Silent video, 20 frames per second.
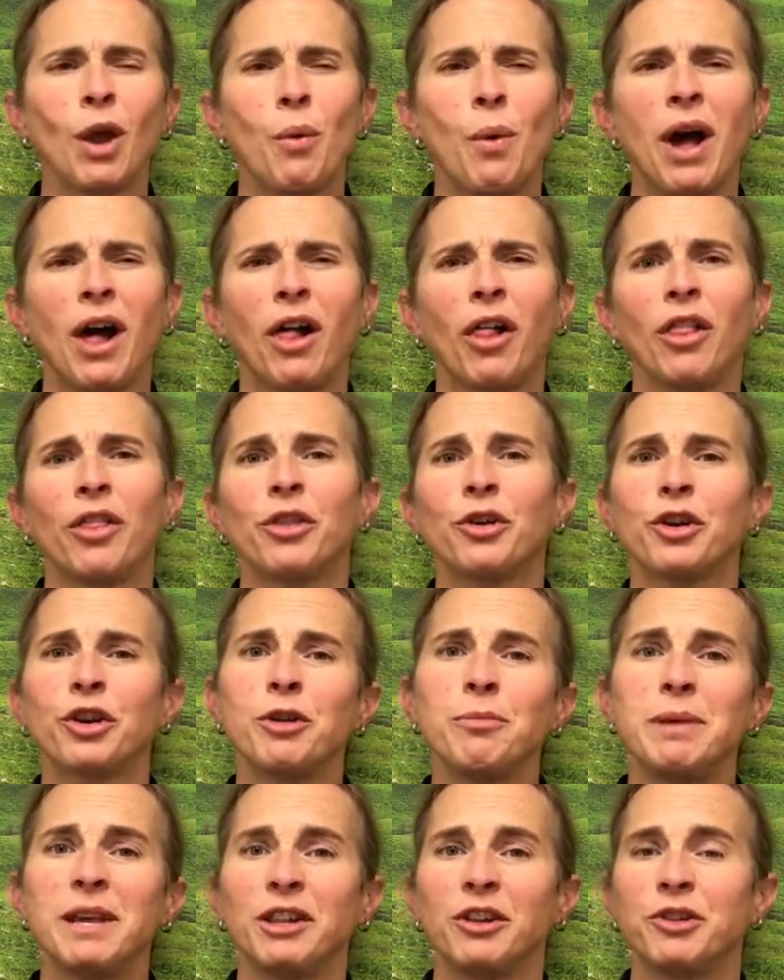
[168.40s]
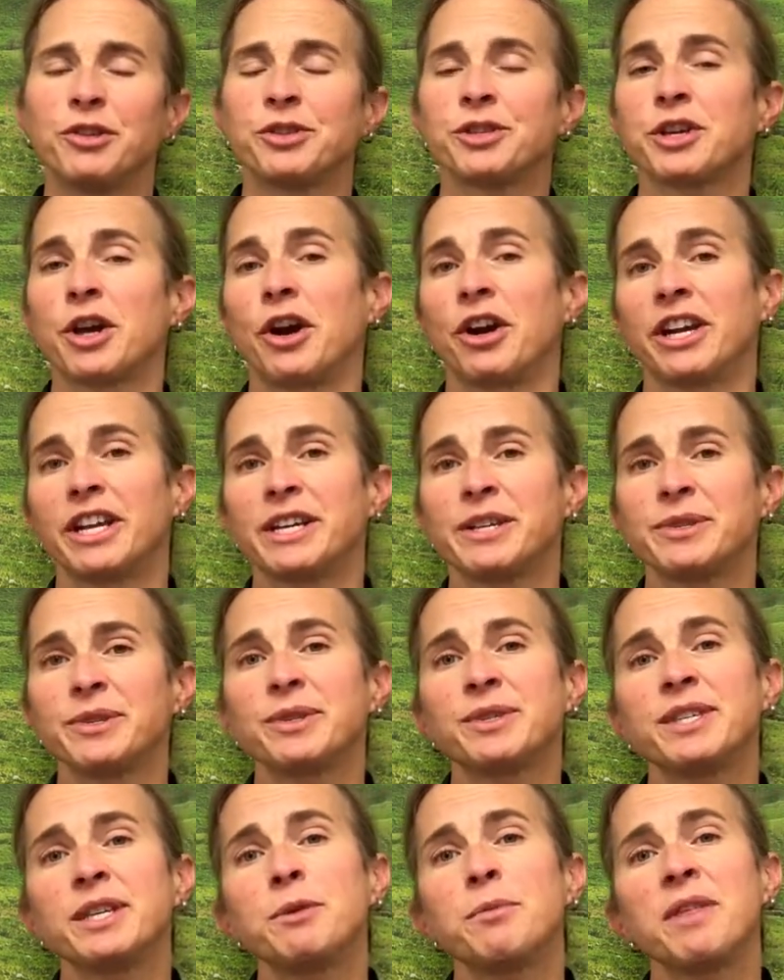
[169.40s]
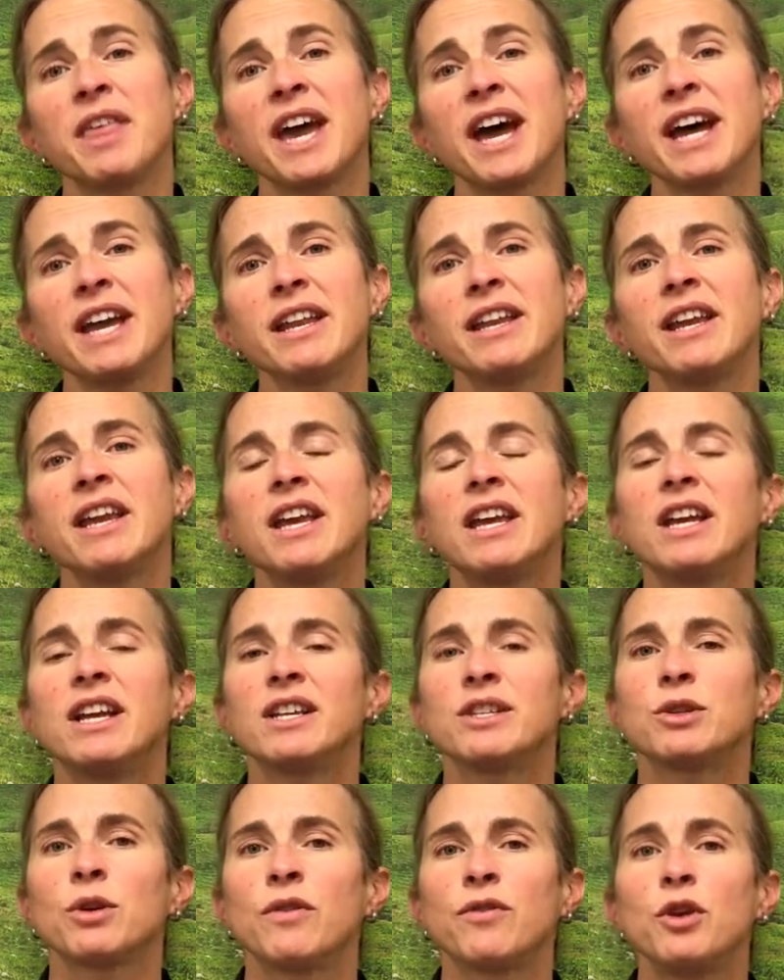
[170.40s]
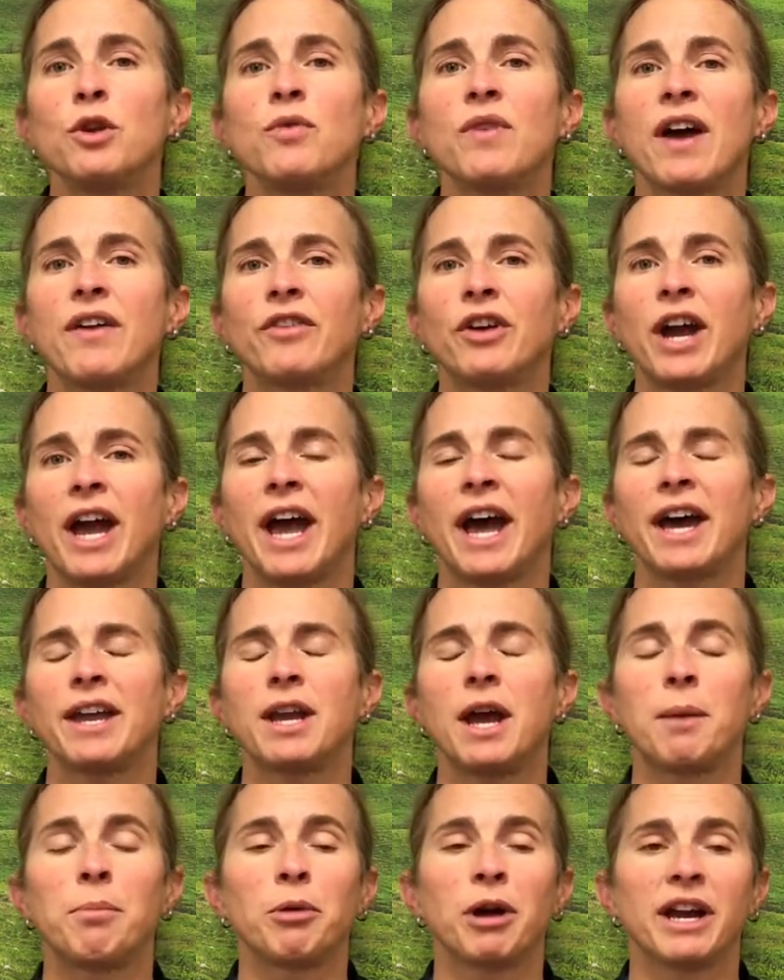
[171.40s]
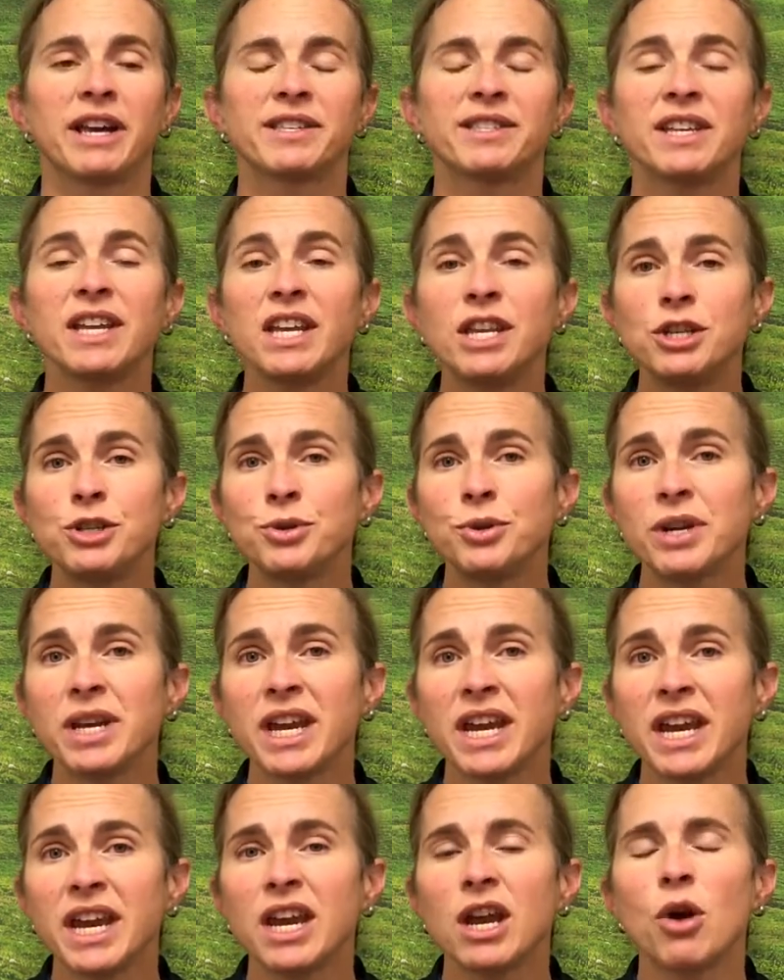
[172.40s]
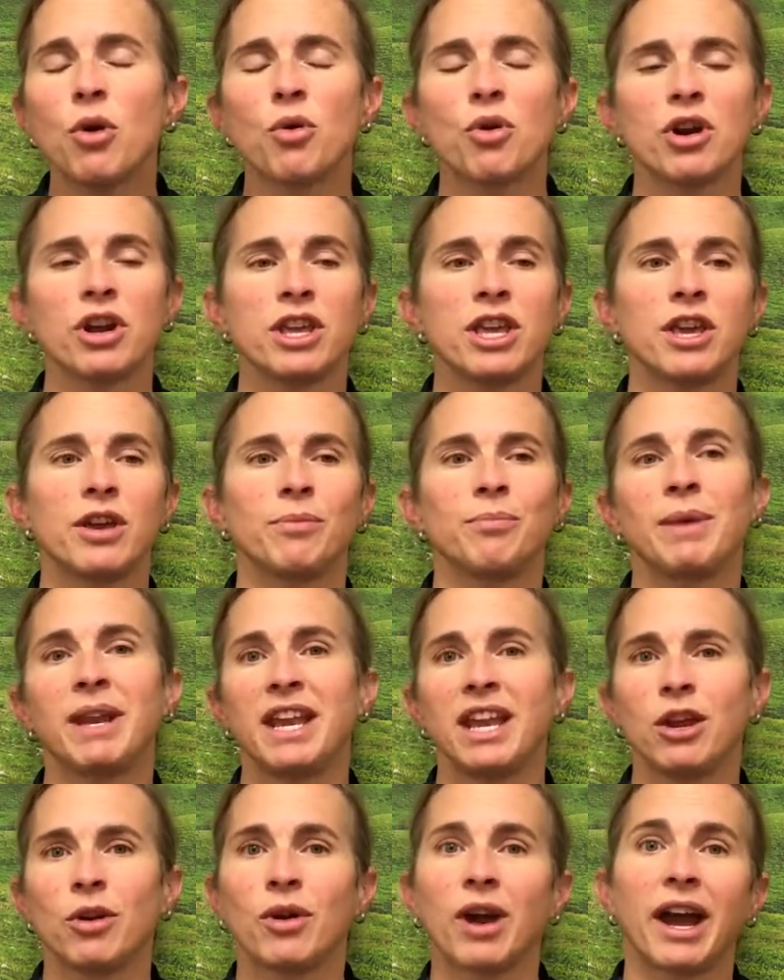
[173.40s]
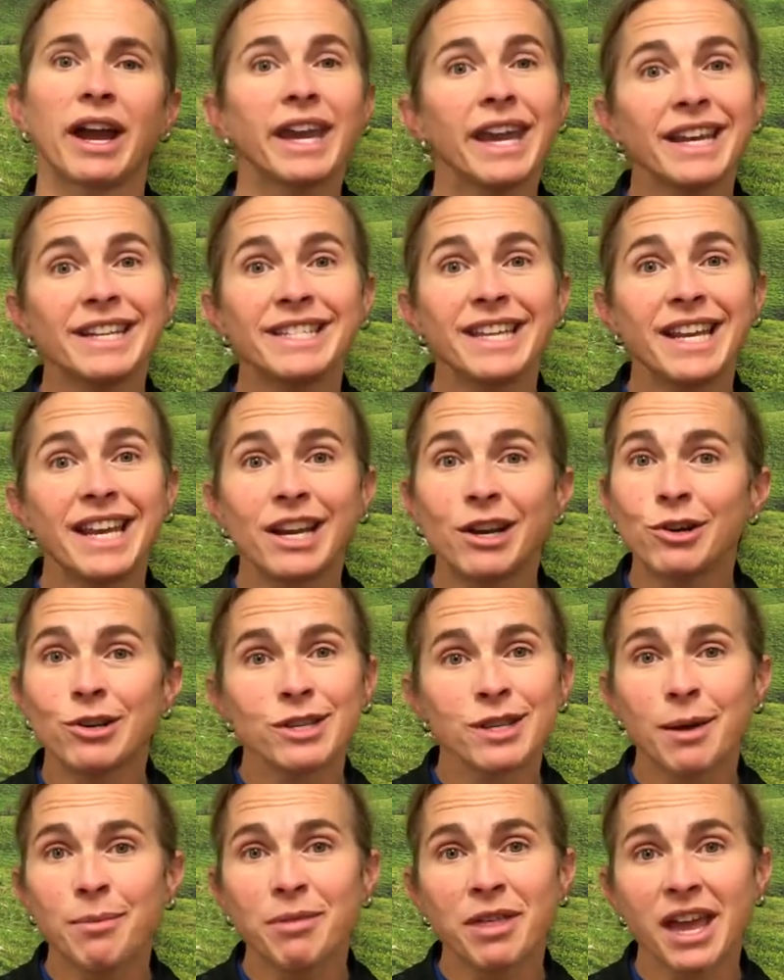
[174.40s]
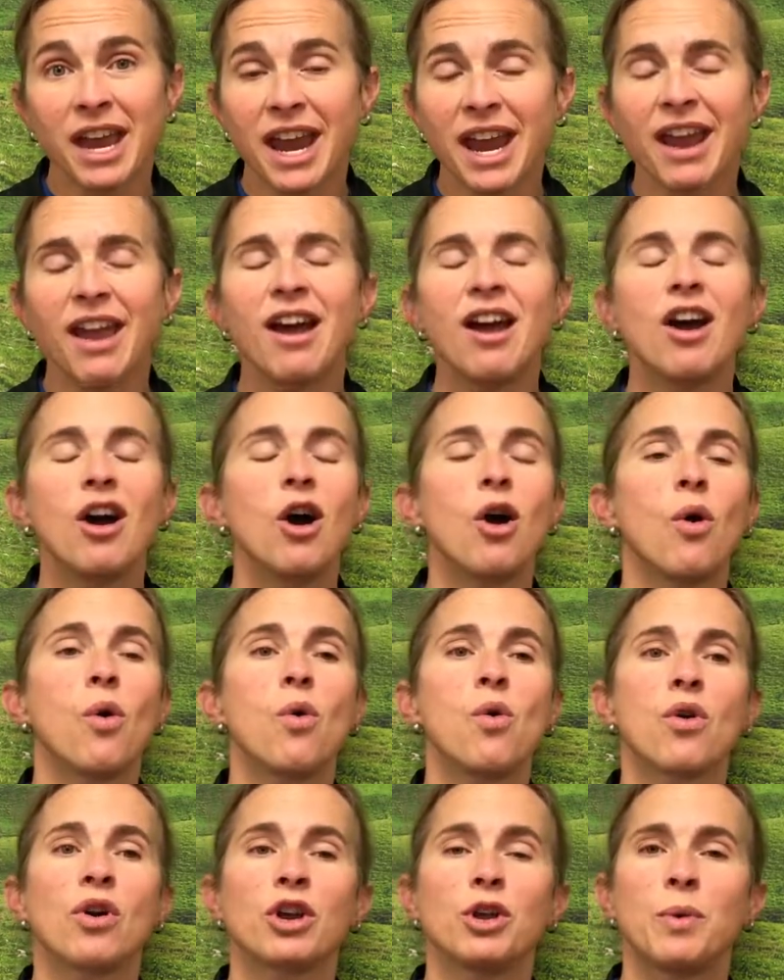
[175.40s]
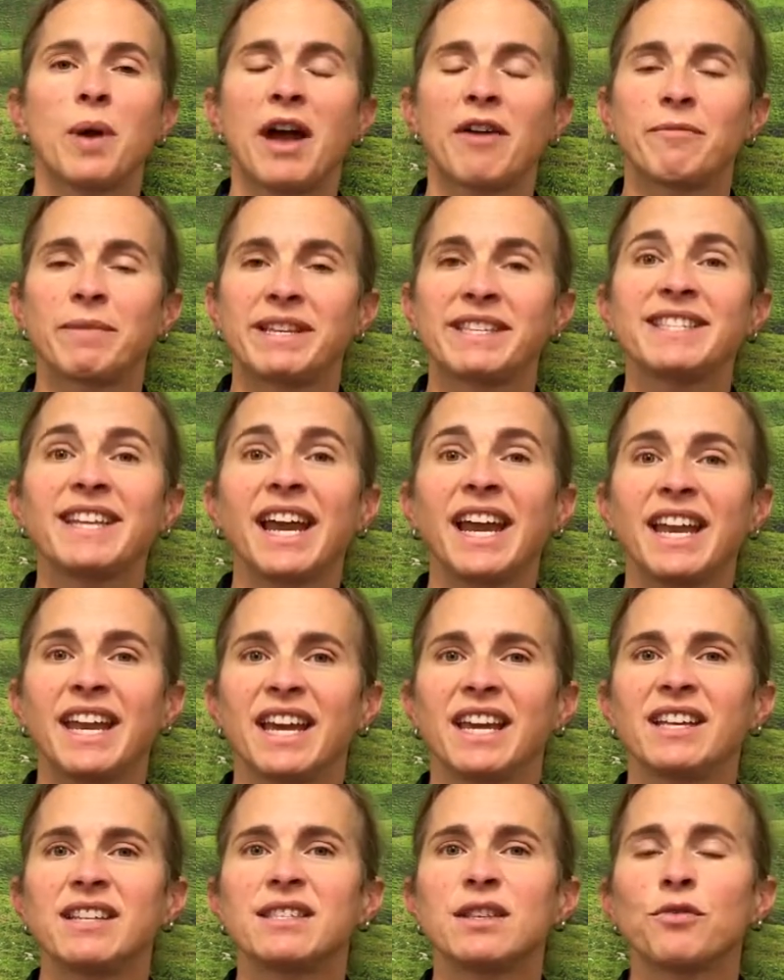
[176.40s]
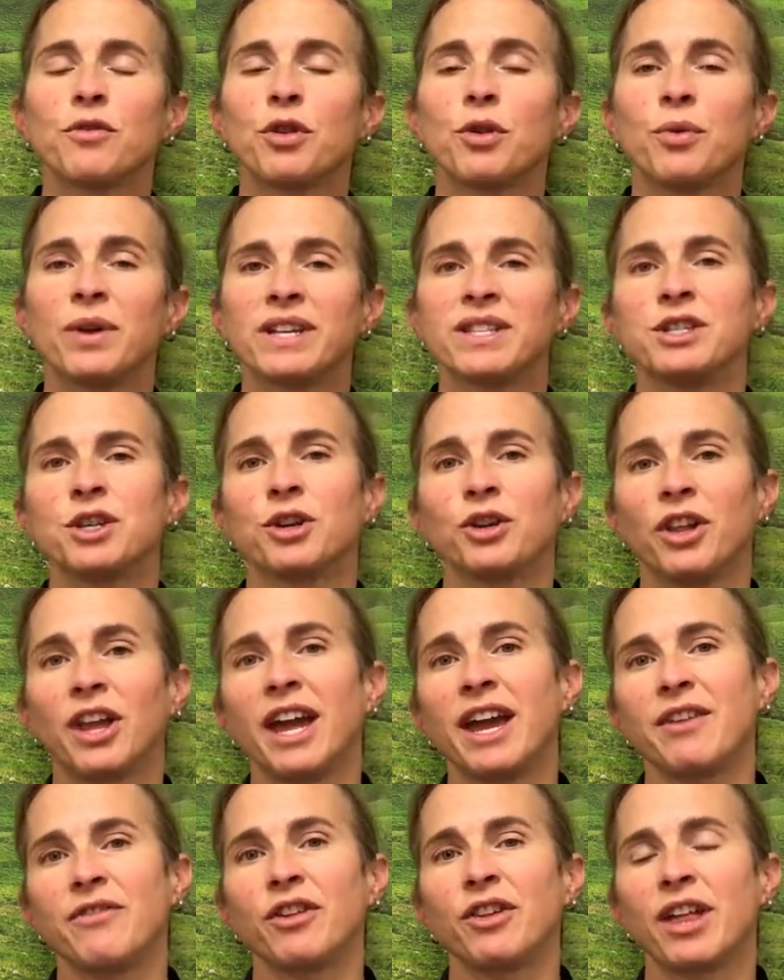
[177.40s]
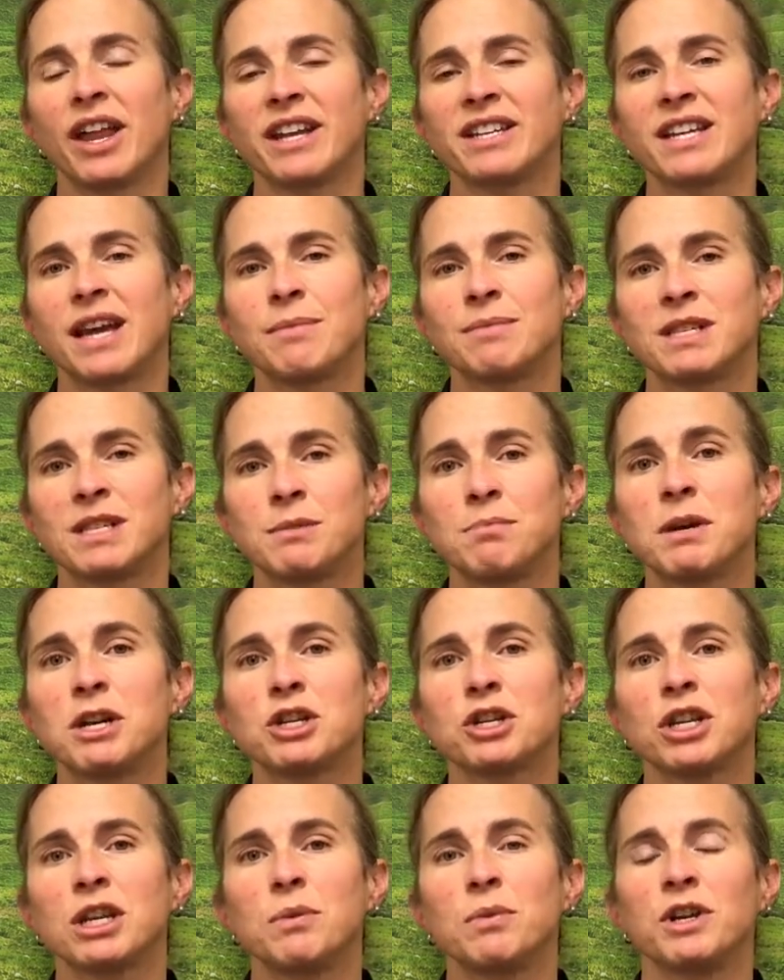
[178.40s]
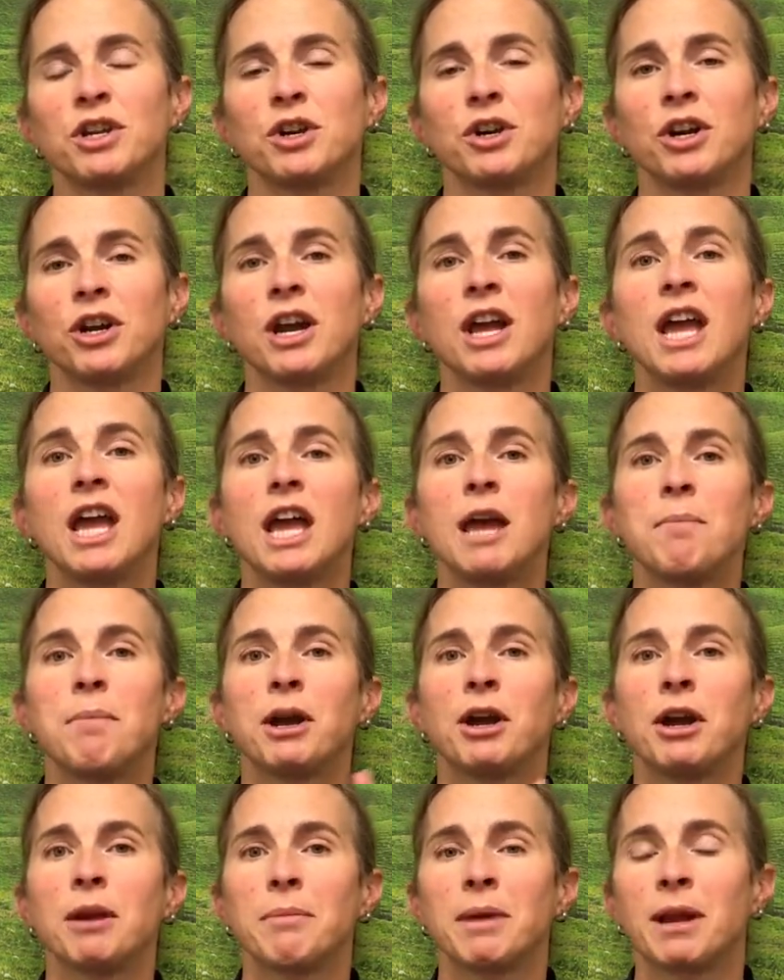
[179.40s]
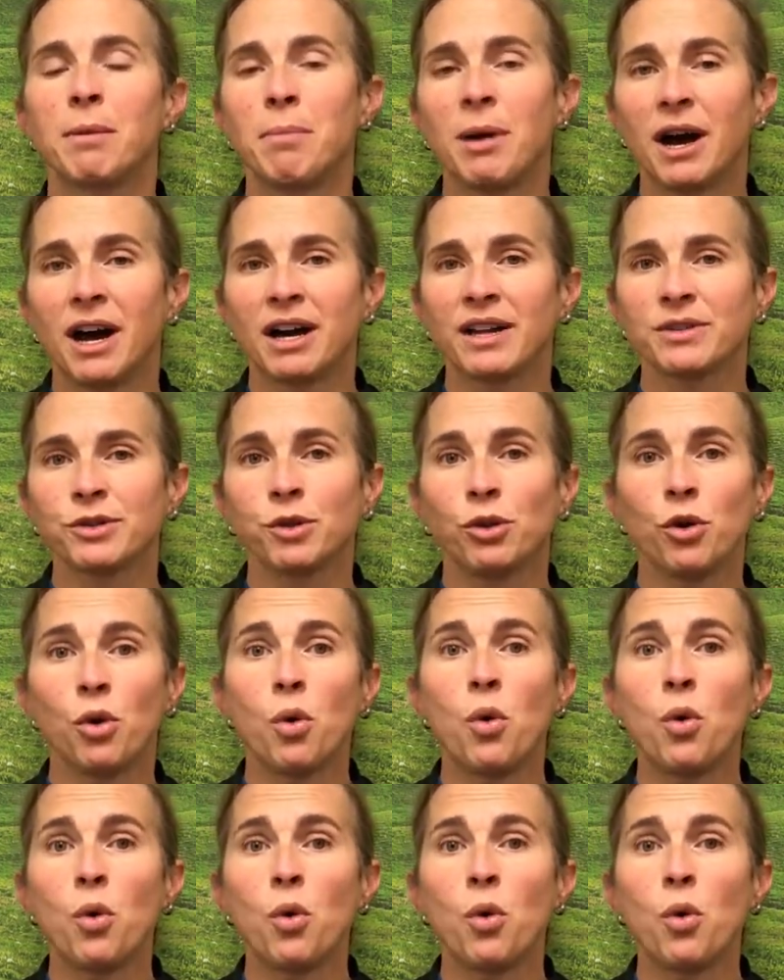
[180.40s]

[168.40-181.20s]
Well, there could be a little scarring associated with that. So if you've ever had a breast injury, or meaning you got kicked in it or something, or you have mastitis for the rest of your life, a lot of times, especially when you're perimenopausal